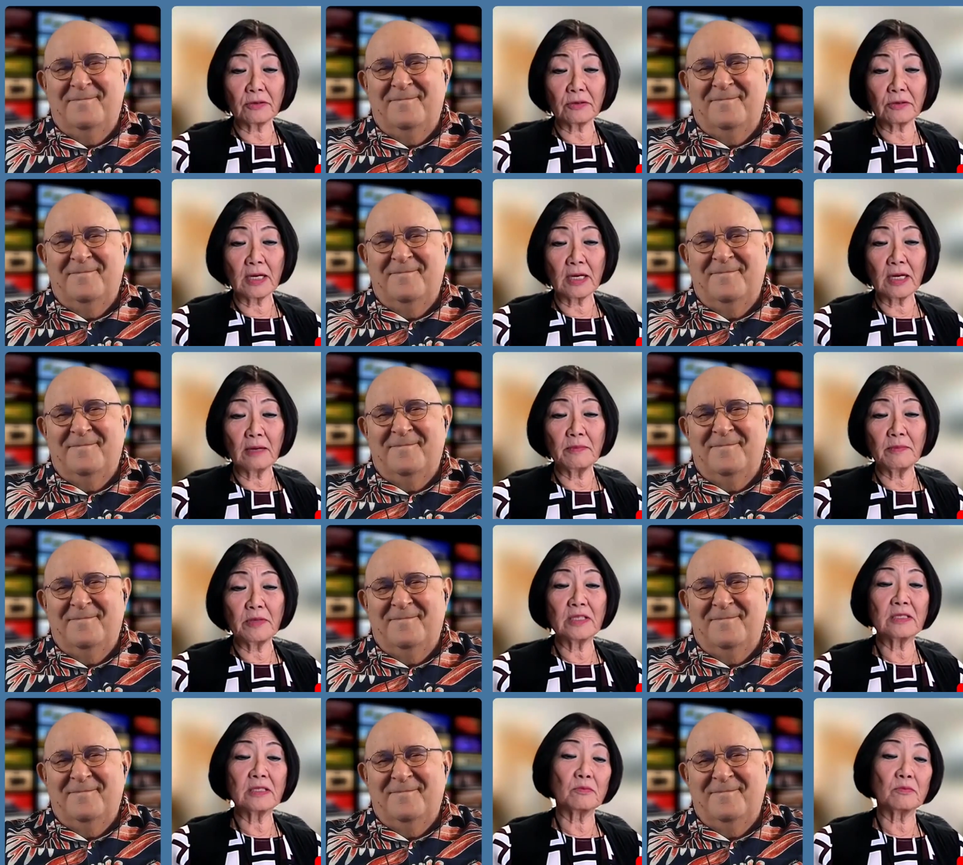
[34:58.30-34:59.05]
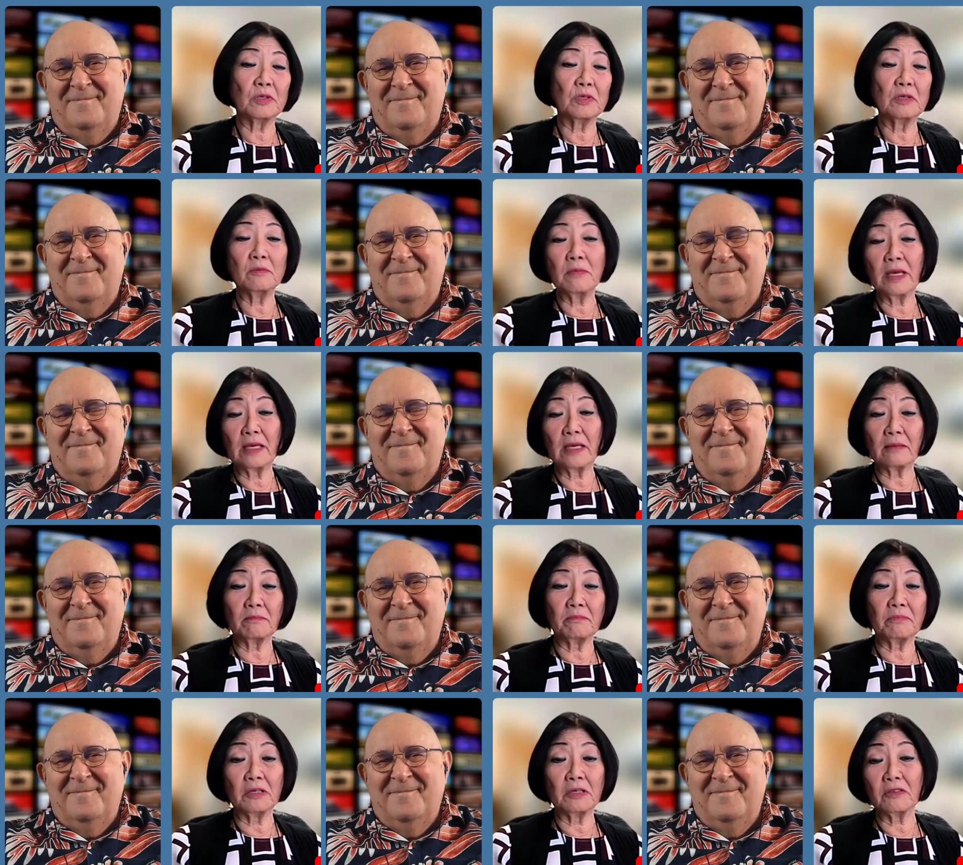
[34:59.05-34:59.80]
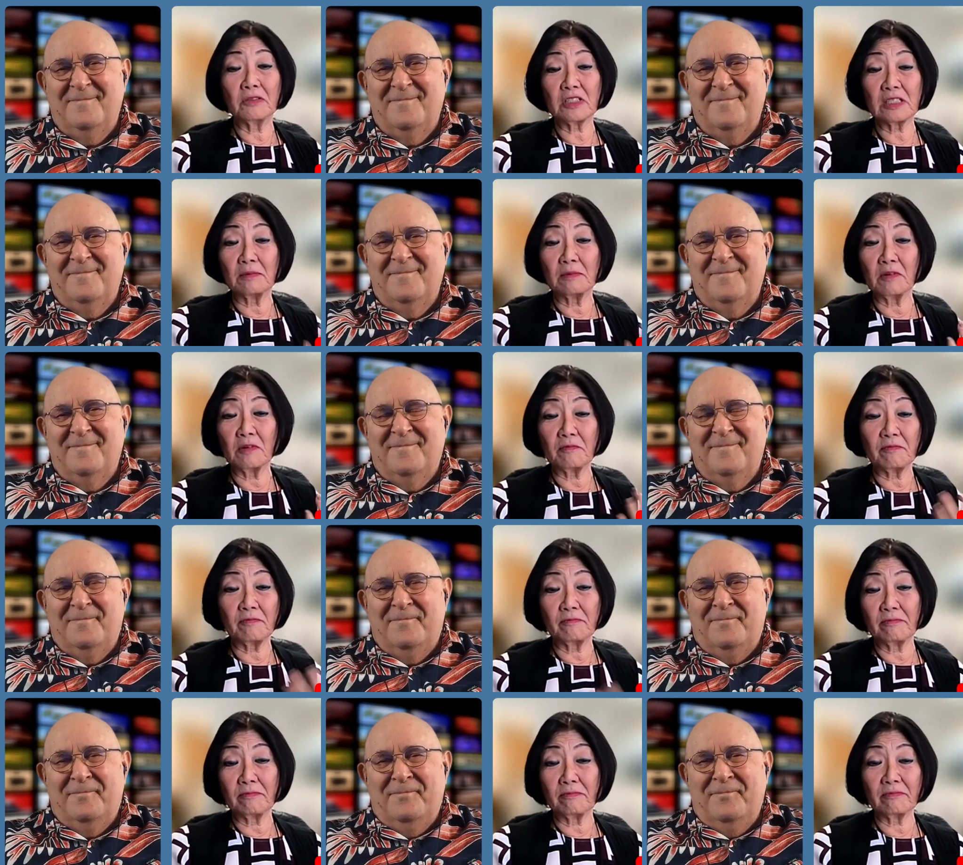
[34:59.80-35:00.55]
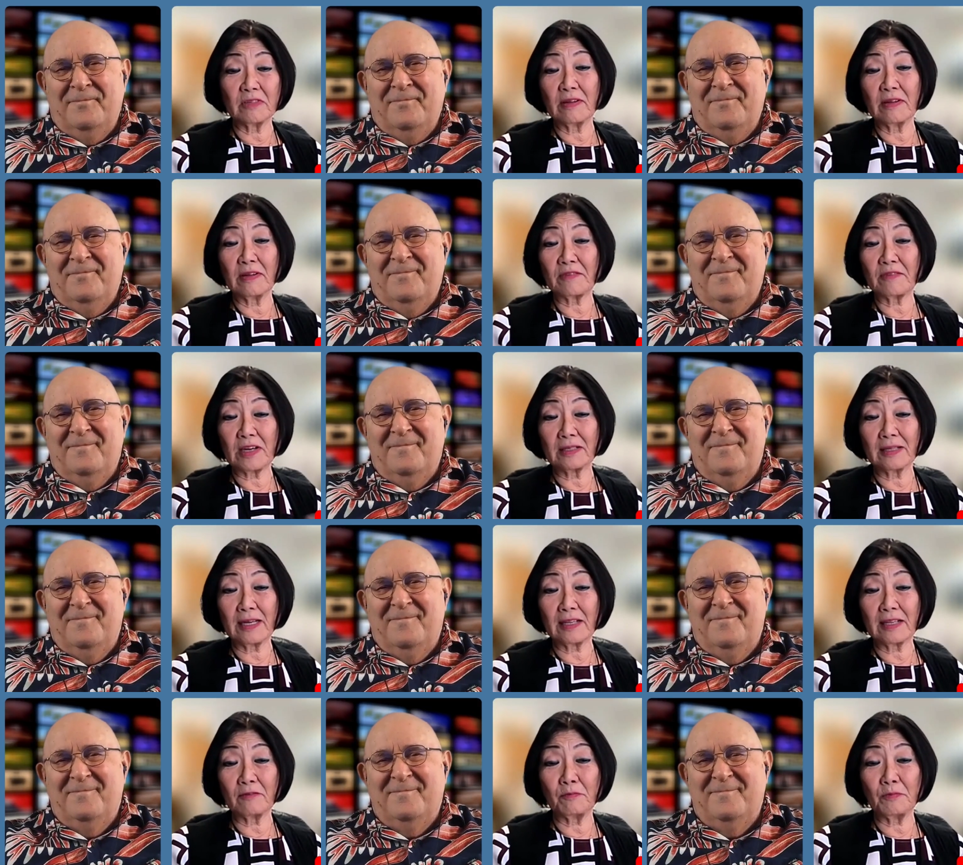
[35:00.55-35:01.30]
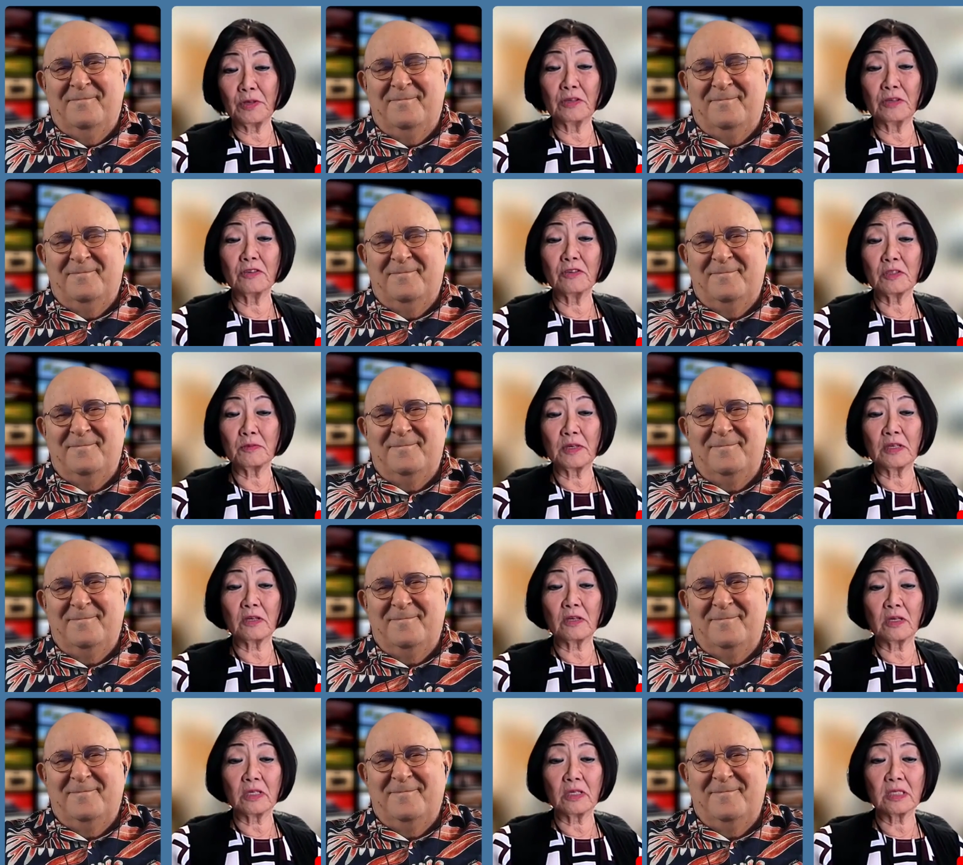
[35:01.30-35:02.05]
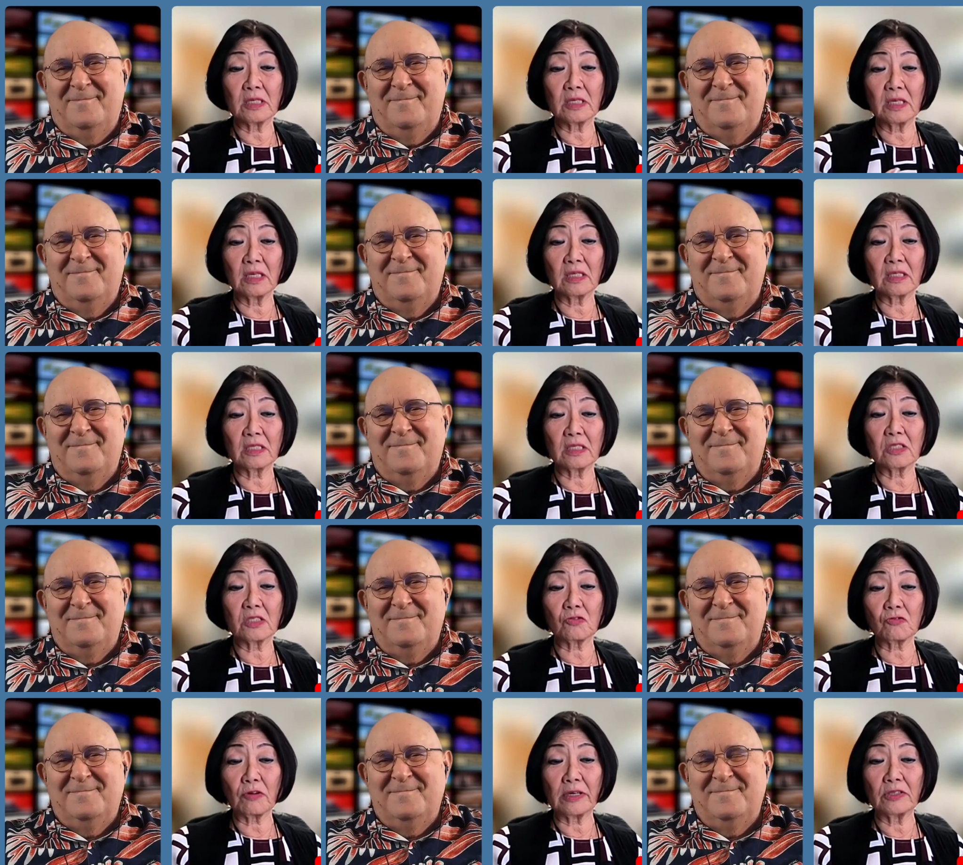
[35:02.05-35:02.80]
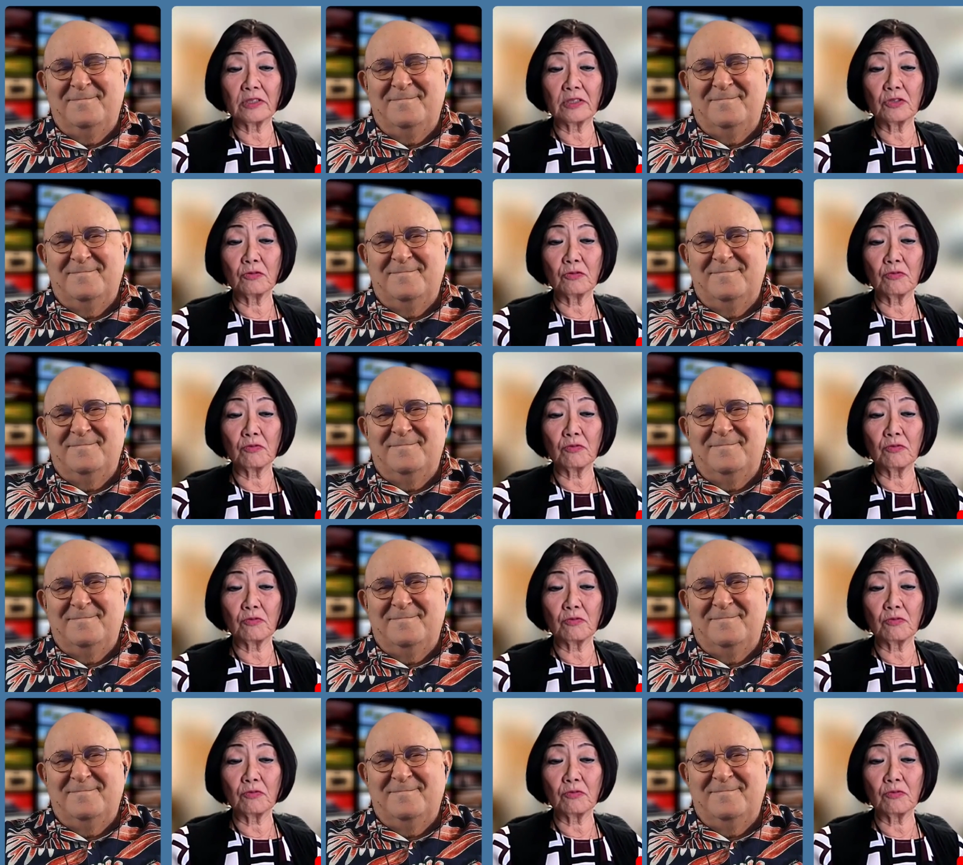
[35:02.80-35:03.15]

Speaker 1: your comments, we make bills. Some of, you know, I've got a lot of bills because it's trying to